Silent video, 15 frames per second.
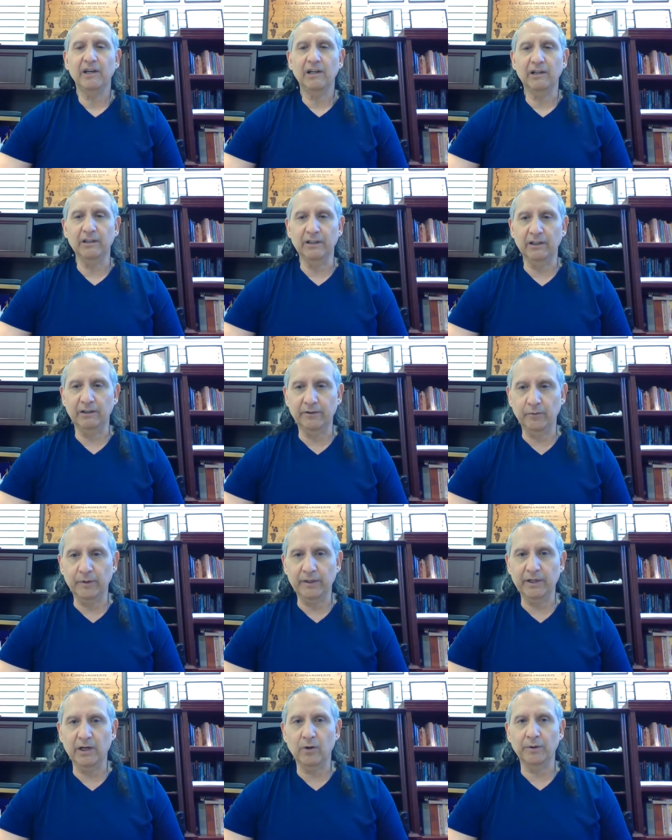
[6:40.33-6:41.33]
Little do
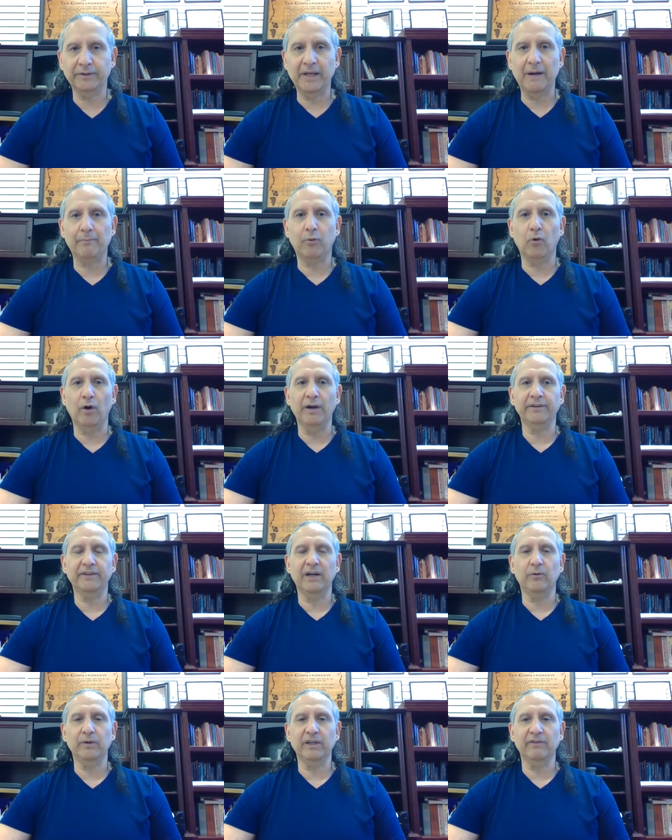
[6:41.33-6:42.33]
we know at that point
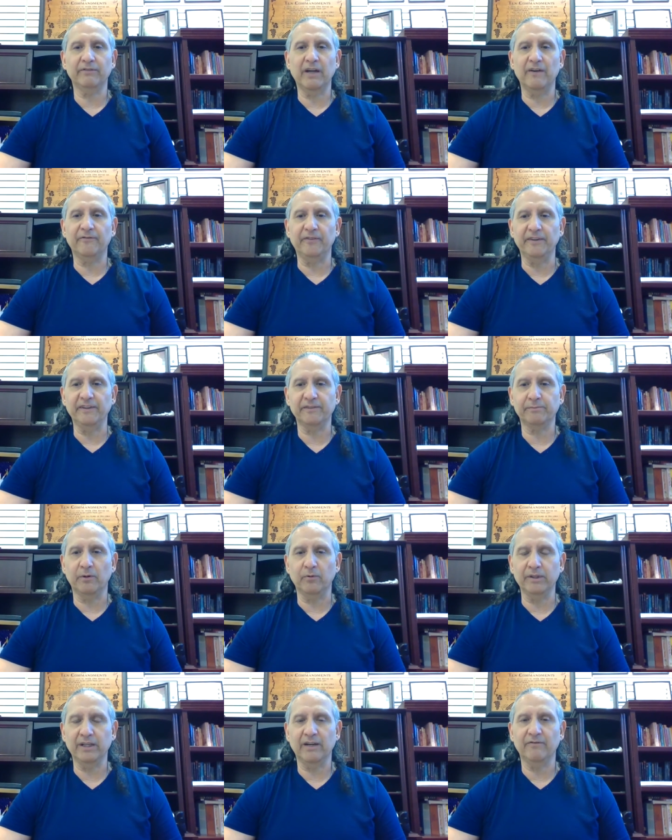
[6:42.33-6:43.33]
that we have not finished,
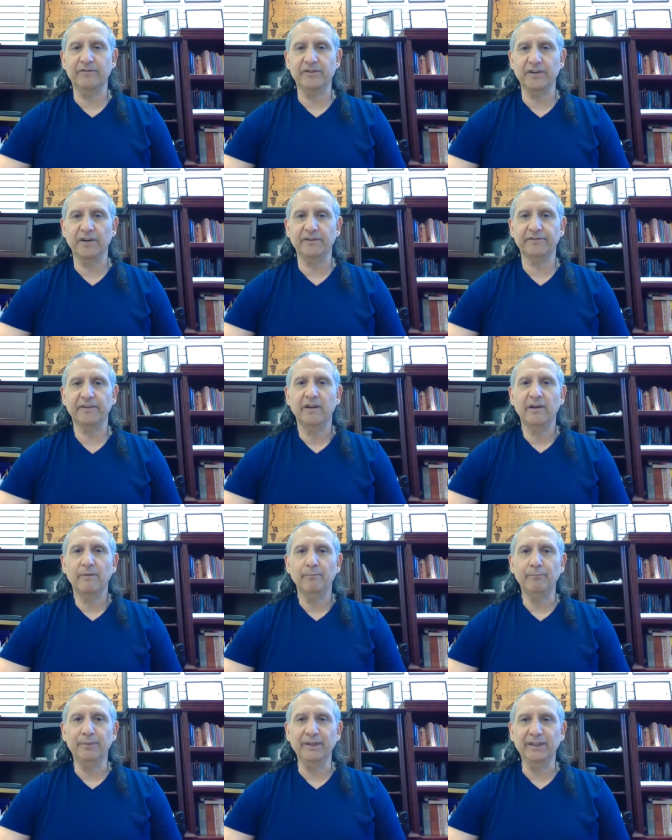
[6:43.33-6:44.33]
but we have just
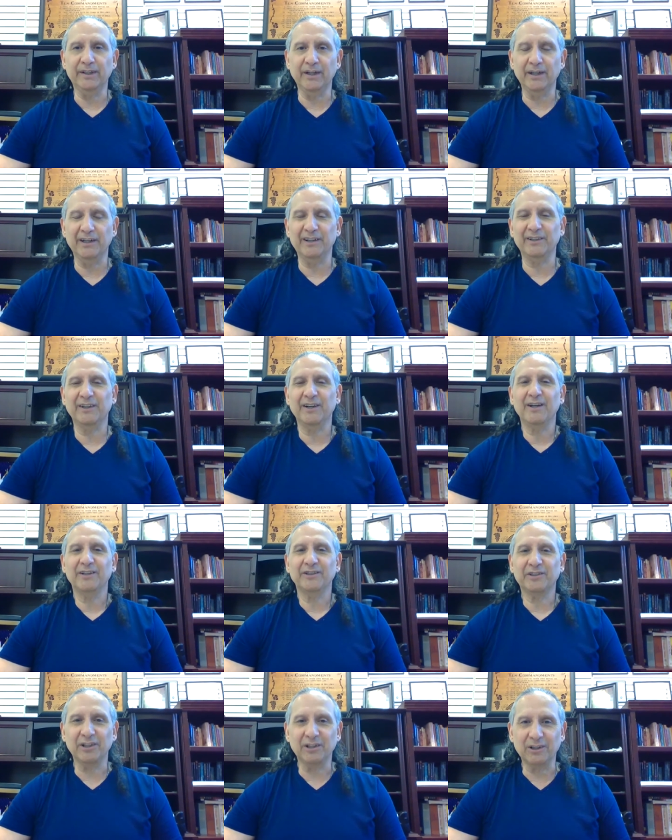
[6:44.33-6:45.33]
begun
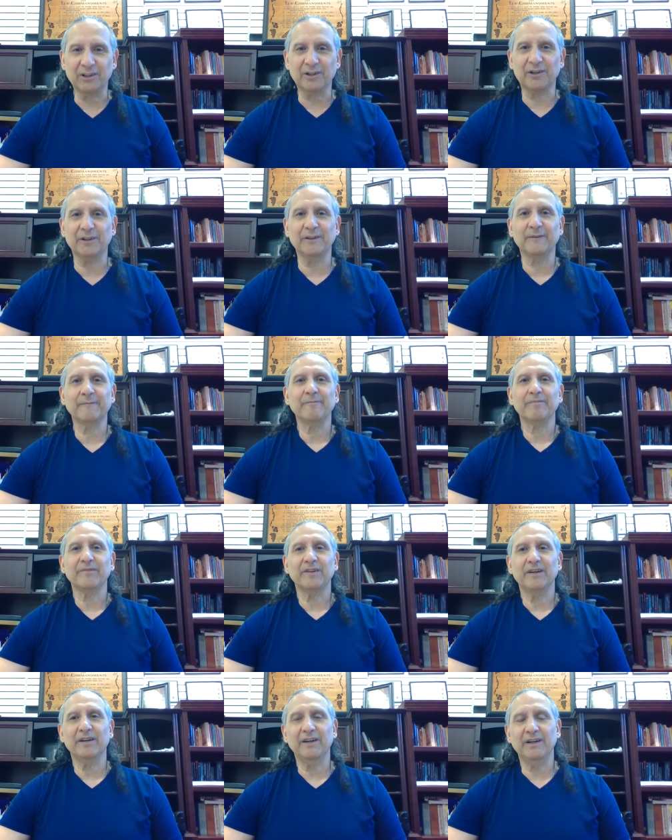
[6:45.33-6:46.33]
to learn
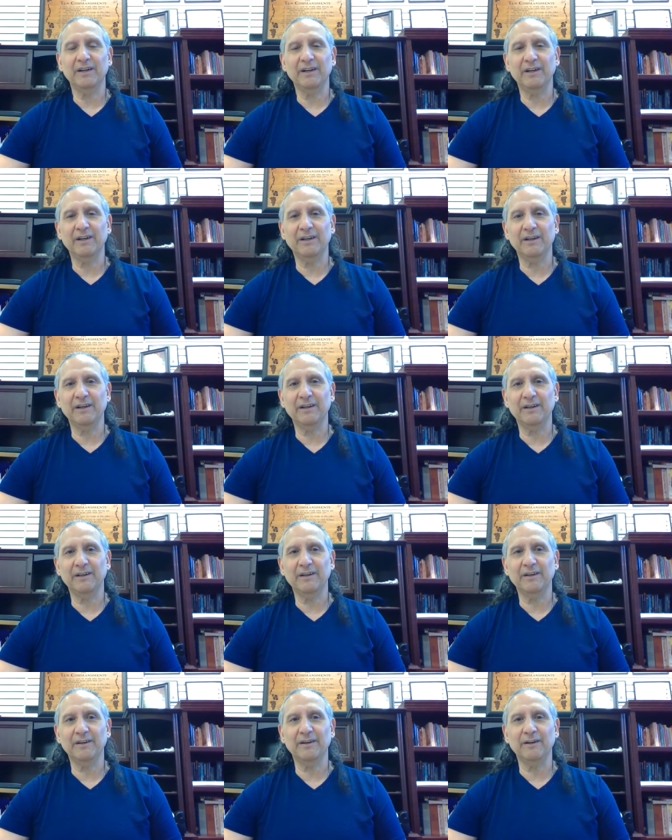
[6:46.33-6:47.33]

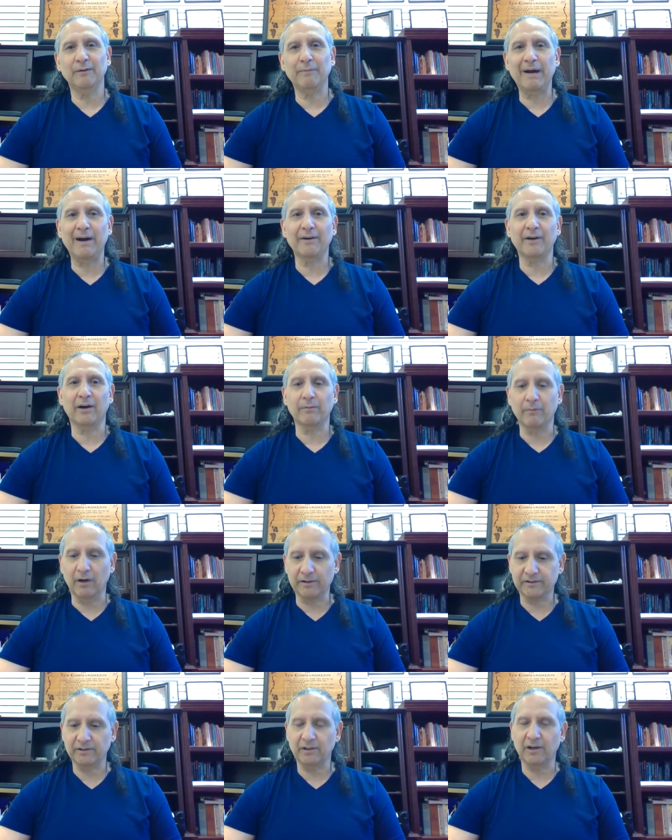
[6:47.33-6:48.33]
about our
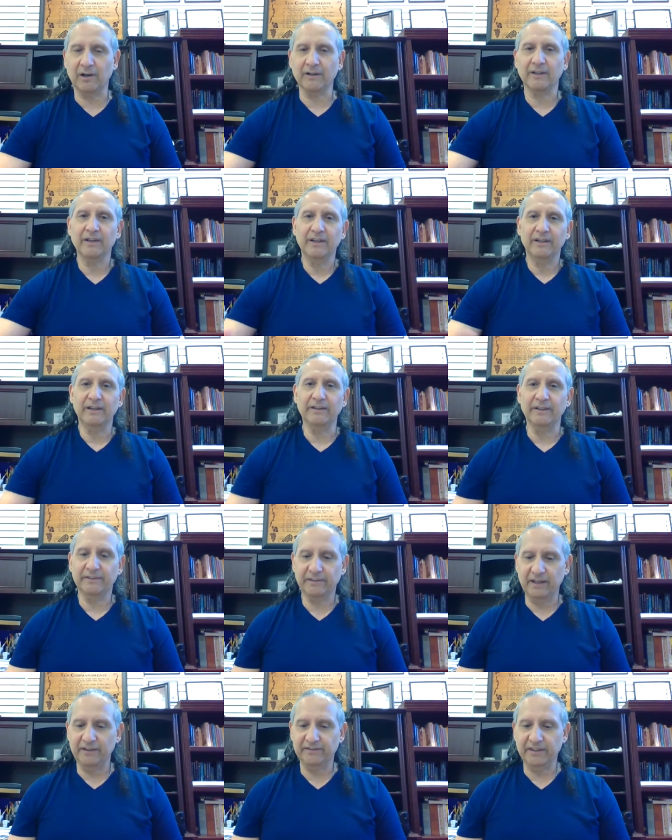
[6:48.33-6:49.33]
martial art, in
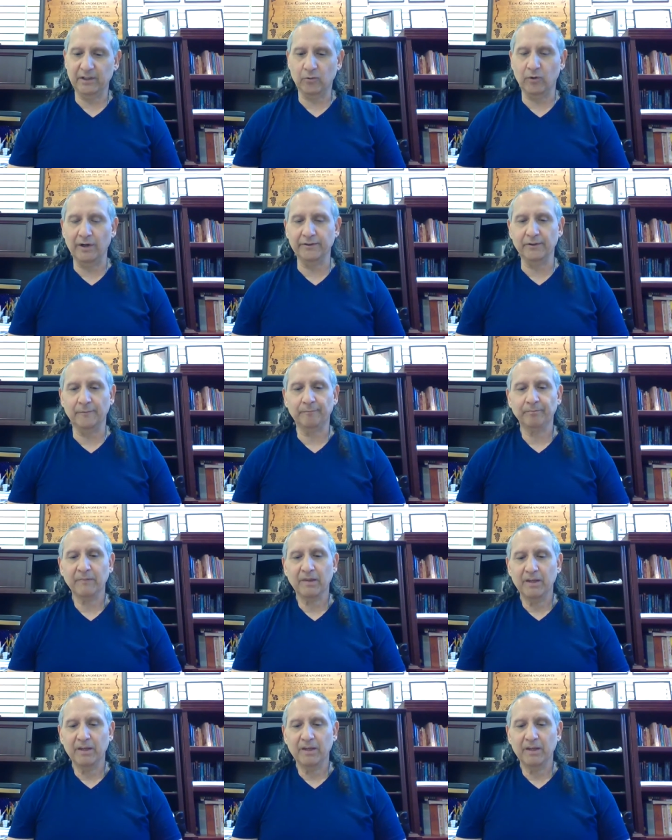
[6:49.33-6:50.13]
this case, Taekwondo.